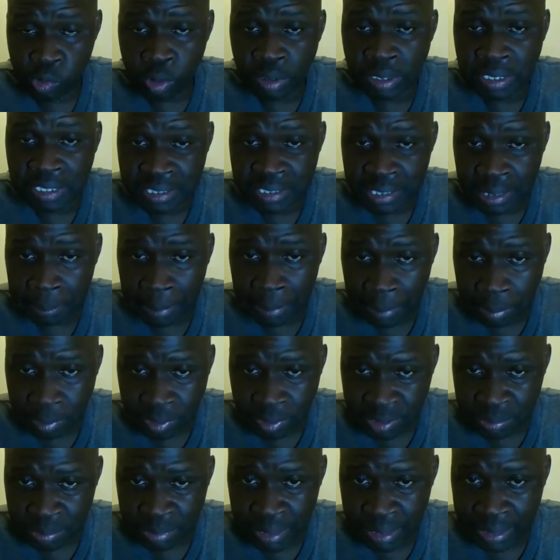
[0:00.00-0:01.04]
what is the
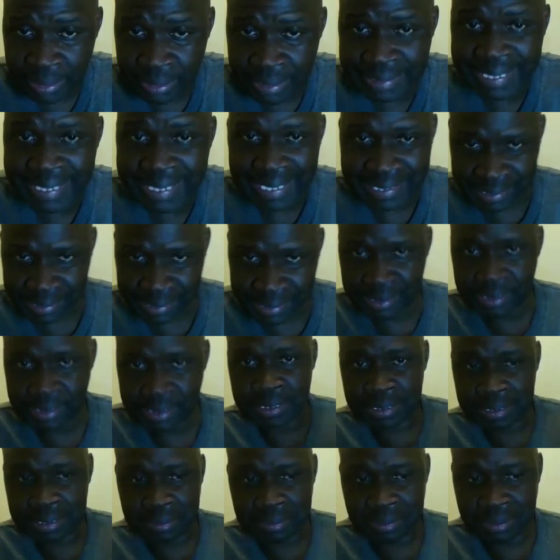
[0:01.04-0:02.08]
purpose behind it? Yes,
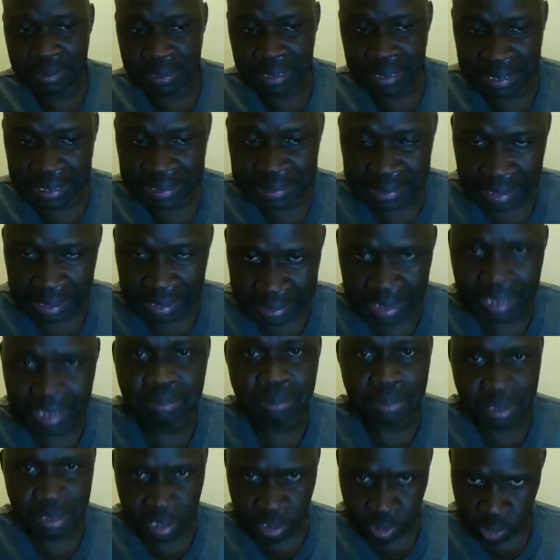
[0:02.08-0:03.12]

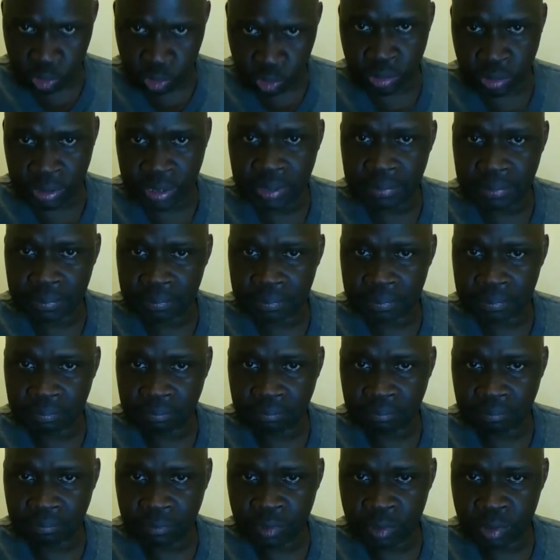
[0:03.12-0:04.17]
entertainment is good.
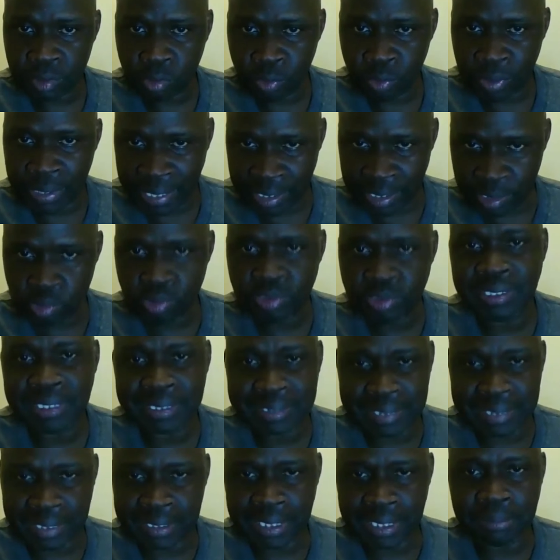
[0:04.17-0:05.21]
We can do
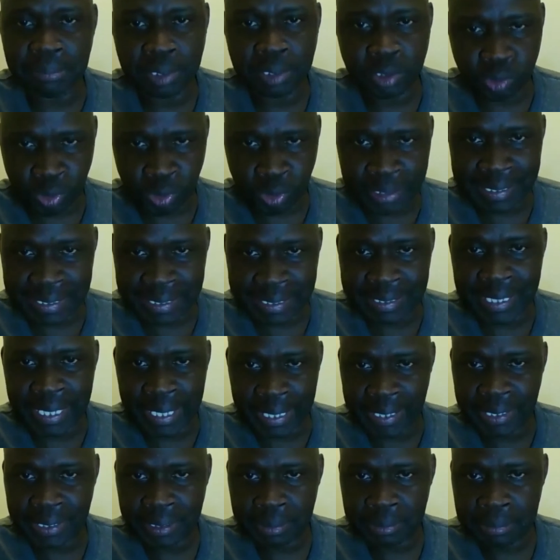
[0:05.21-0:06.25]
the entertainment on any
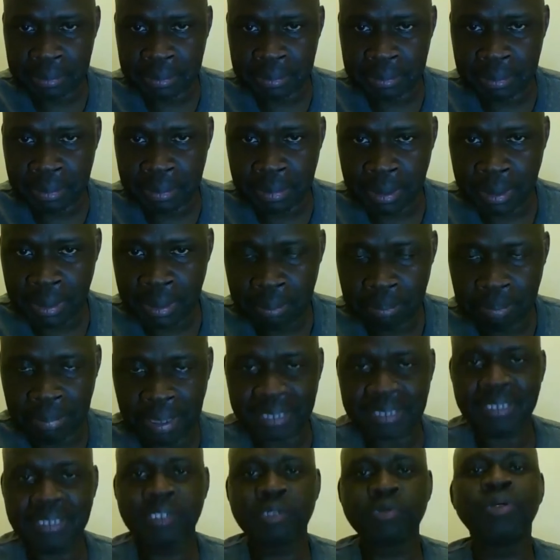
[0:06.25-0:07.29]
day,
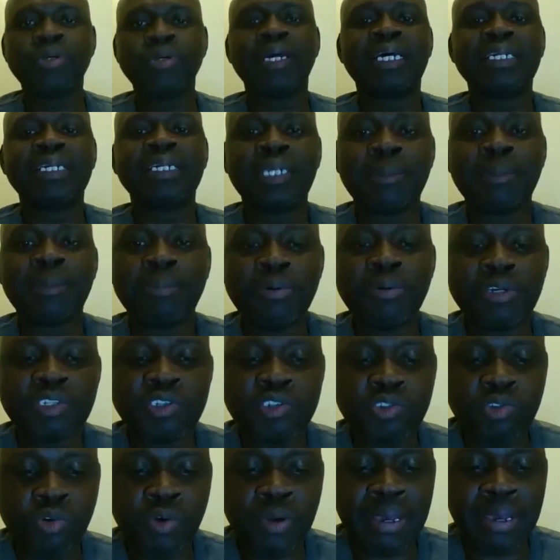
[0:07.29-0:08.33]
but we are at a
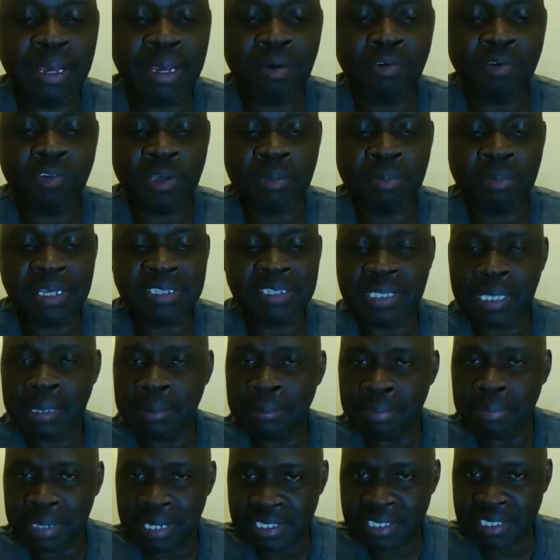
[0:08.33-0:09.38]
point where we must
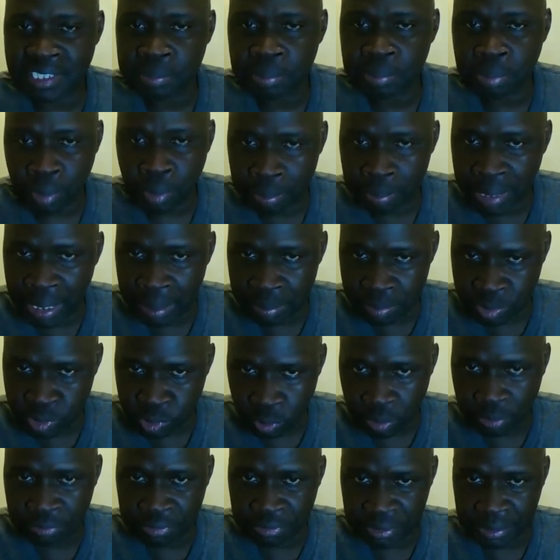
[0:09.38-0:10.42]
embrace problem
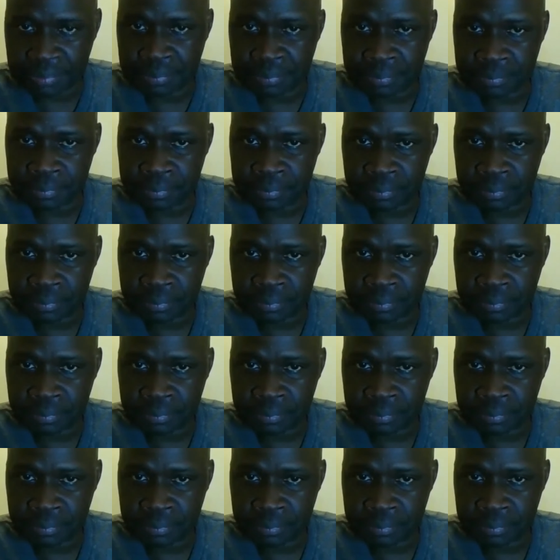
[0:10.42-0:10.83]
solving